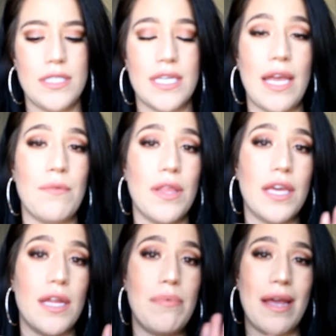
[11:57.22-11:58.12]
really
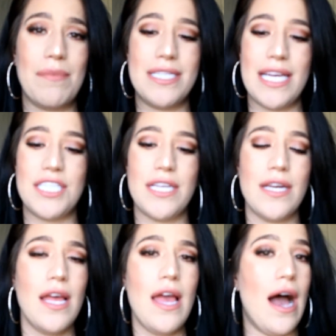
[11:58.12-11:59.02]
good
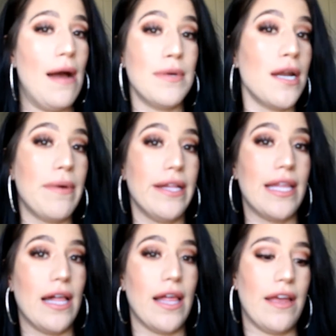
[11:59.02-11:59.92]
pigmentation. I'm not about
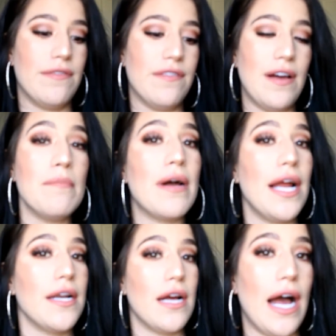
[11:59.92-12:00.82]
that life. If I'm
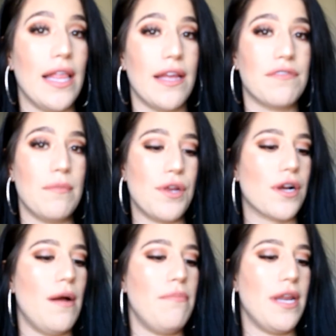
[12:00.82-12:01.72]
buying highlight from your
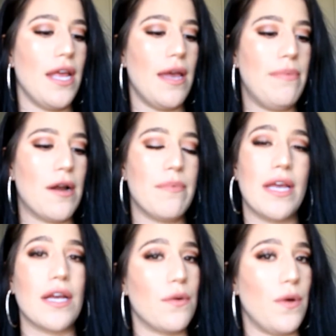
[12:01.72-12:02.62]
company, it better be
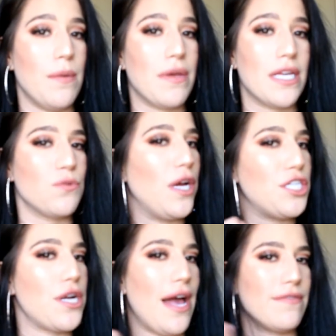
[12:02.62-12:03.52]
a good one, because why
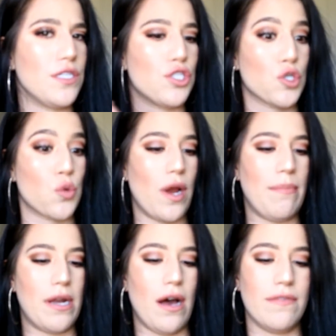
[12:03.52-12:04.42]
should I have to scrape
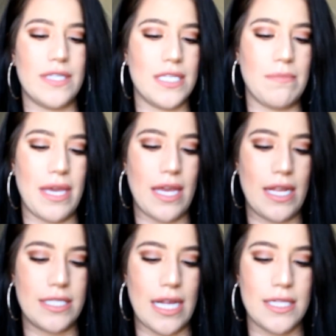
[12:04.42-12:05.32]
it off? Doesn't make
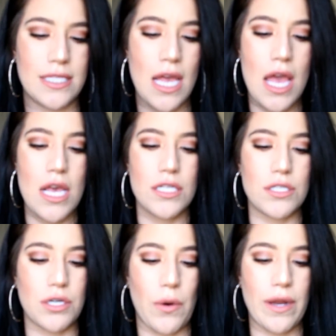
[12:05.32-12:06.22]
any sense.
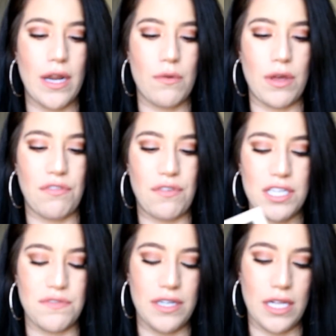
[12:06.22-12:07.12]
So going in with
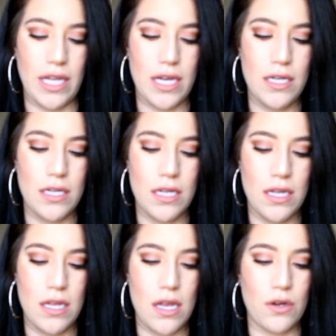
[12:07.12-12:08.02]
French Vanilla.
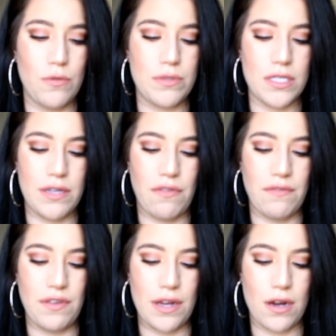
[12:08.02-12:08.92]
Oops, a
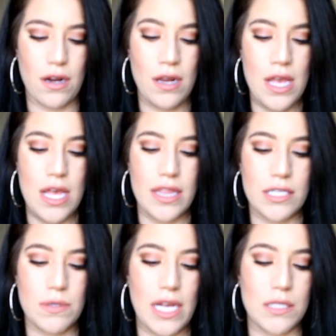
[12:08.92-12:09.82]
different finger.
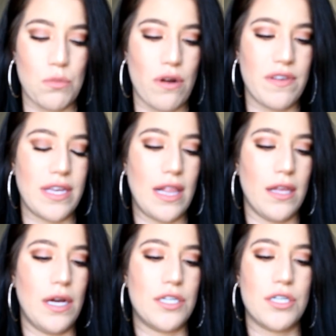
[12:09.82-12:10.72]
This one has more of a
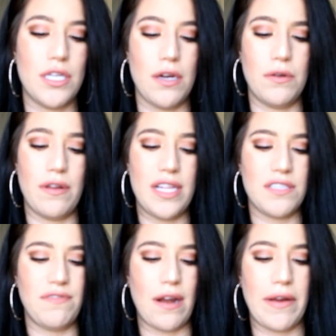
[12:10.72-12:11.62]
yellow undertone. It's
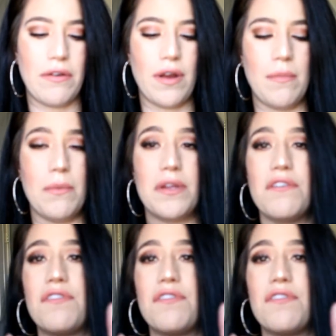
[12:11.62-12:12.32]
very creamy when you